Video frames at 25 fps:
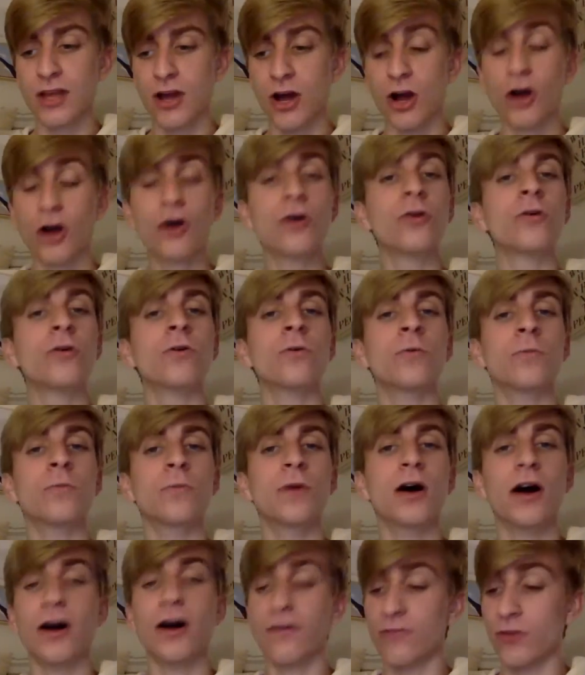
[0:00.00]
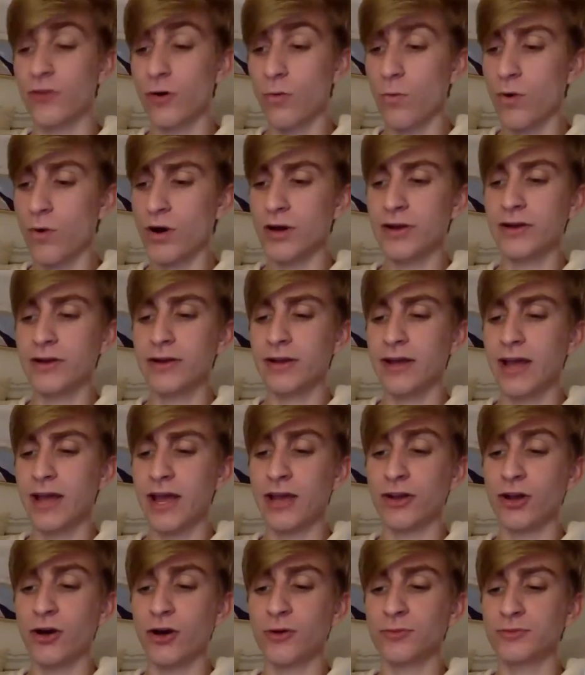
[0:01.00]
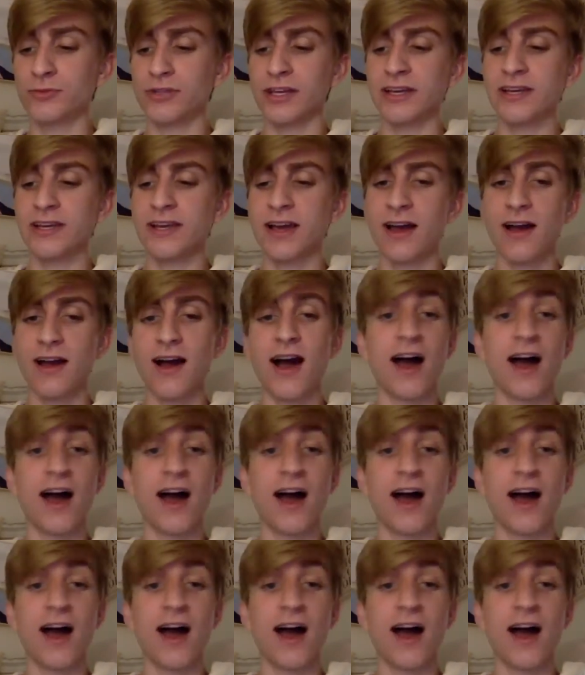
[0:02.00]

home of the one and only